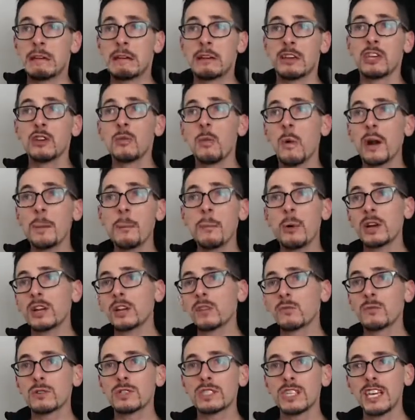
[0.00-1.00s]
you want to put in
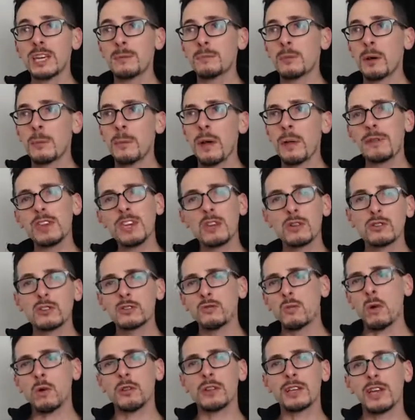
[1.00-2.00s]
a routine, but maybe you
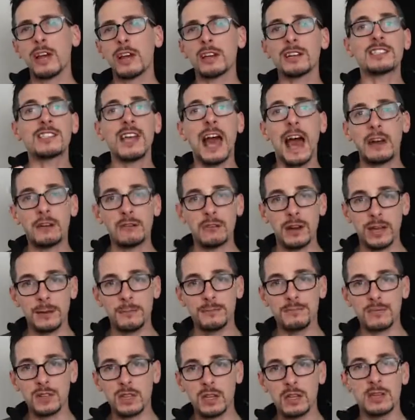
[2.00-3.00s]
do only on a Saturday,
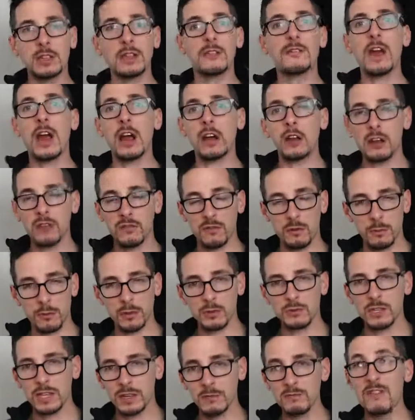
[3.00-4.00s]
the
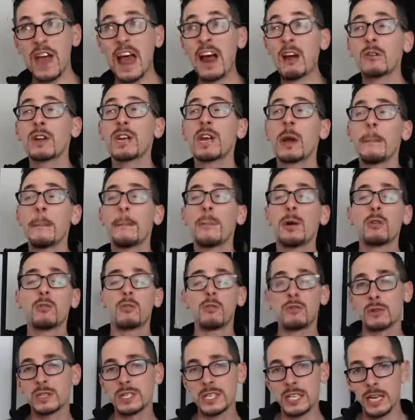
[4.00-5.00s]
variable
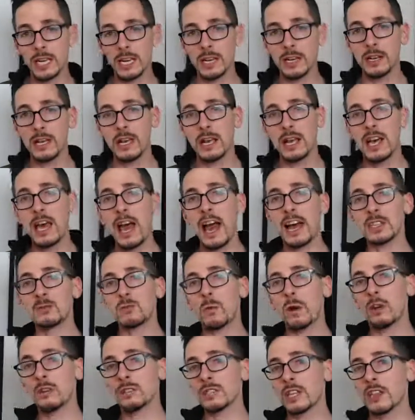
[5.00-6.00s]
routine, as
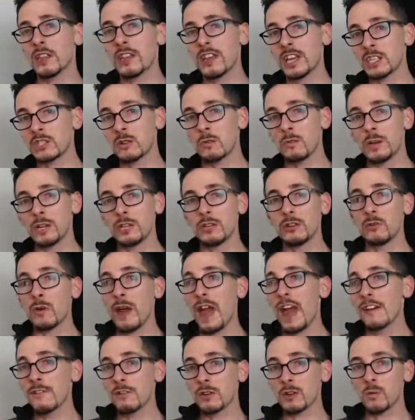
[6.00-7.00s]
well as the things that we do
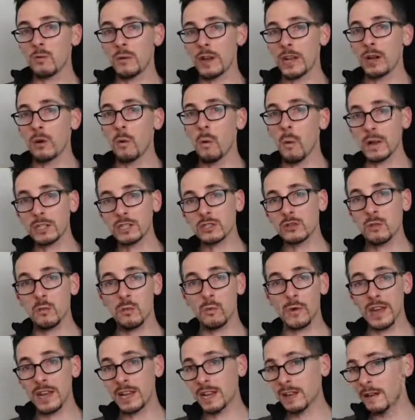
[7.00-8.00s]
every week, once a
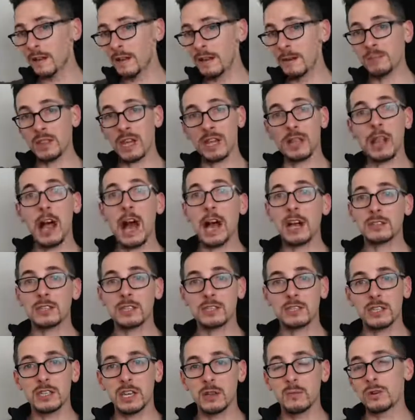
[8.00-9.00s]
week, that locks
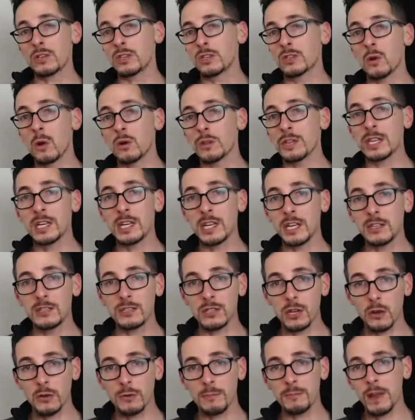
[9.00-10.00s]
us in, which is called the
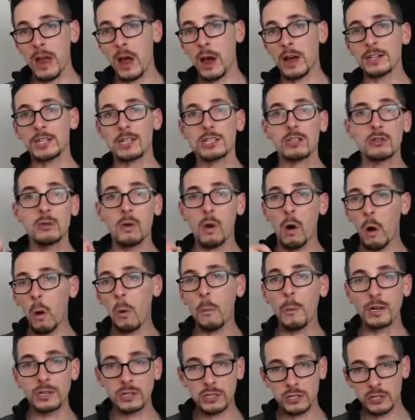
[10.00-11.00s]
keystone. Now, I just threw a whole
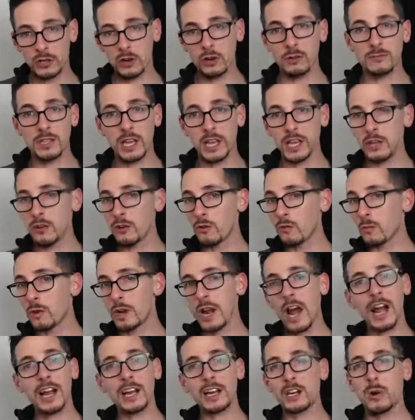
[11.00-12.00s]
bunch of terms at you. We're
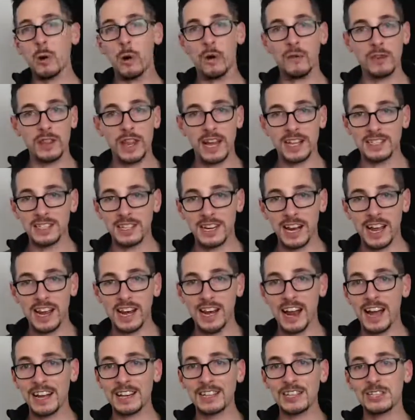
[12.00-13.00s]
not going to go over that
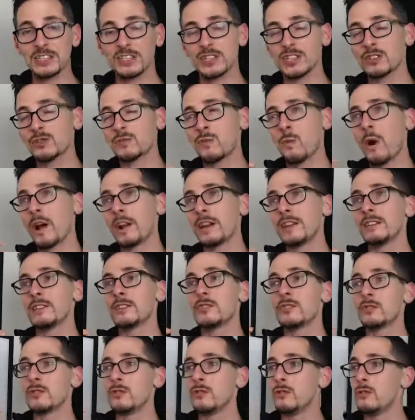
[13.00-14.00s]
tonight. I just wanted
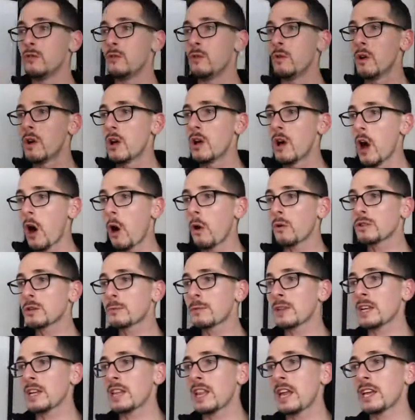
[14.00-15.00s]
to
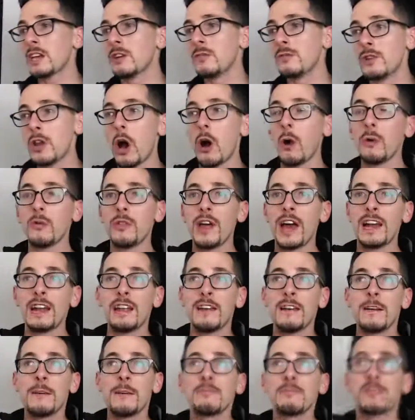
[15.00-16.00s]
ultimately let you know that
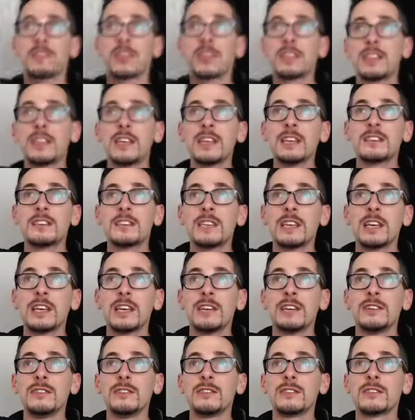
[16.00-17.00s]
this
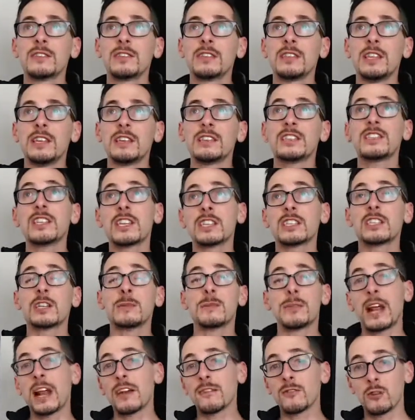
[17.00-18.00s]
is this system
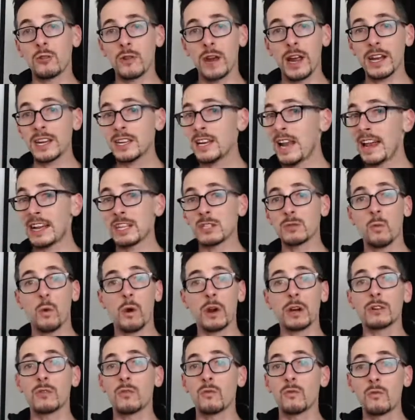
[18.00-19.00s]
that I've created and has
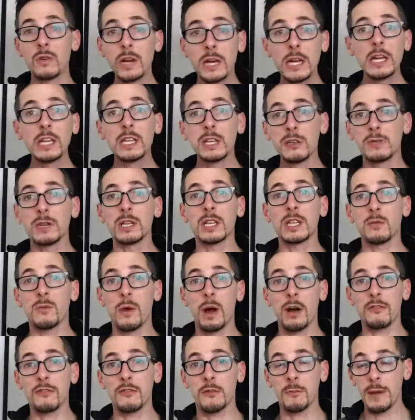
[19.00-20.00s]
worked really, really
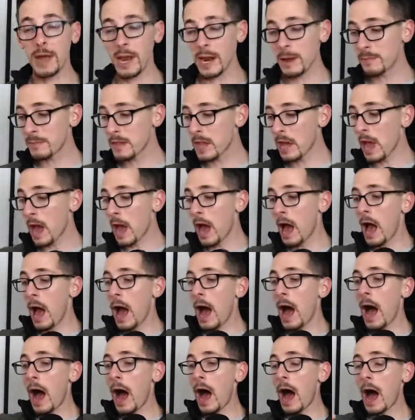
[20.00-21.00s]
well for me.
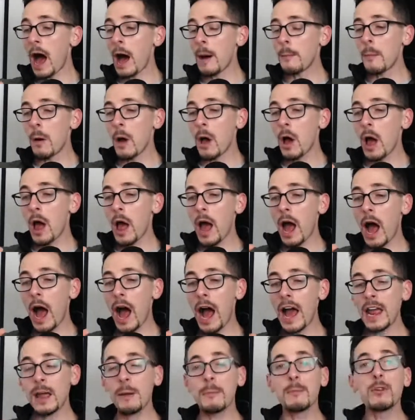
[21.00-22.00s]

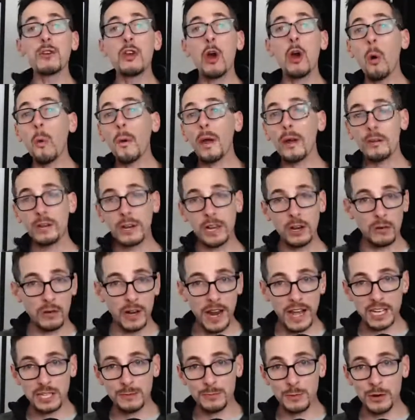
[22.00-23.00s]
I am nowhere near an
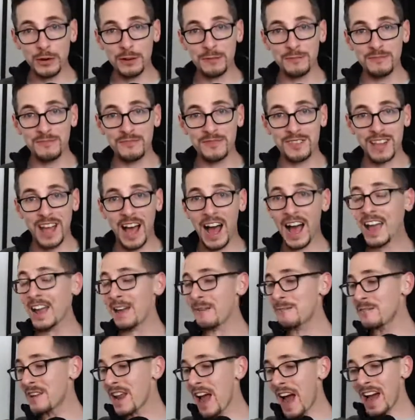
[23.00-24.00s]
expert. I
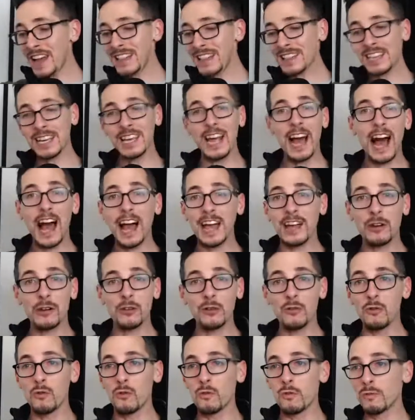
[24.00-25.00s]
am not the guy
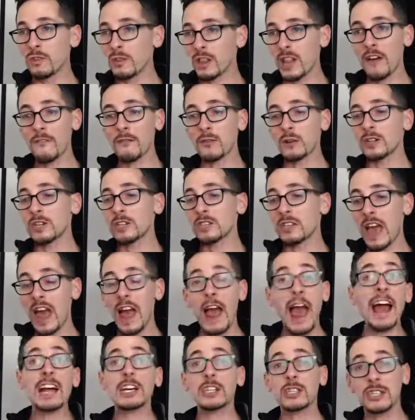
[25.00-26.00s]
who leverages.
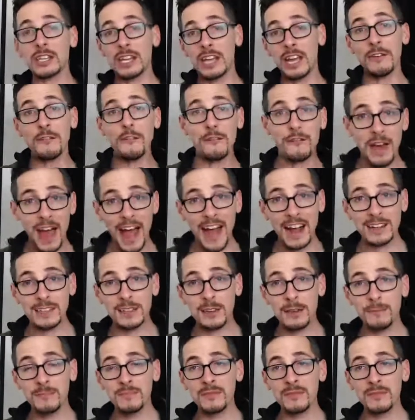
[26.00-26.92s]
Actually, in fact,